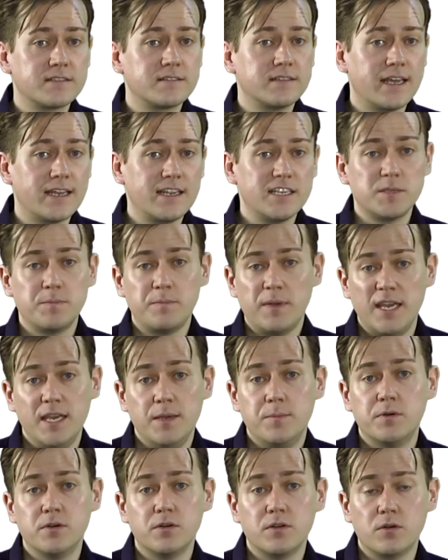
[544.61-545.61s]
that is
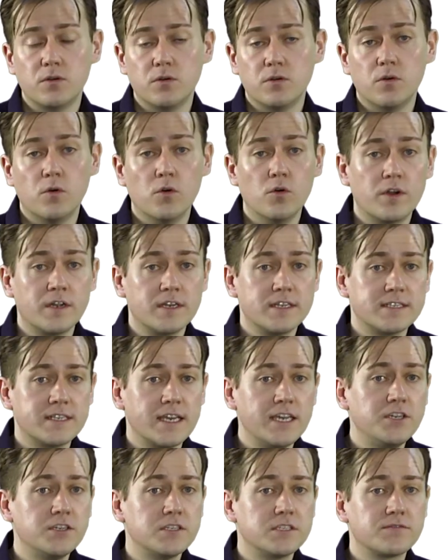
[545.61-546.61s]
people or
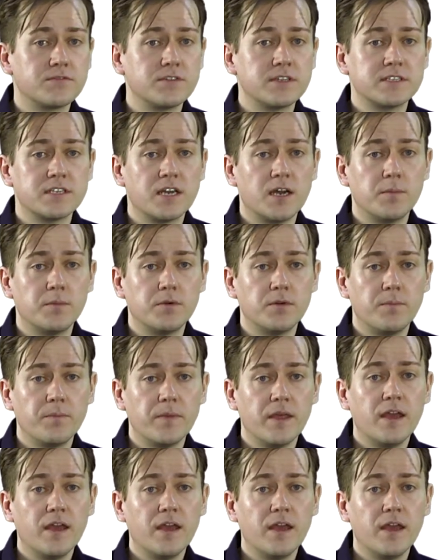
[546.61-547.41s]
organizations for example,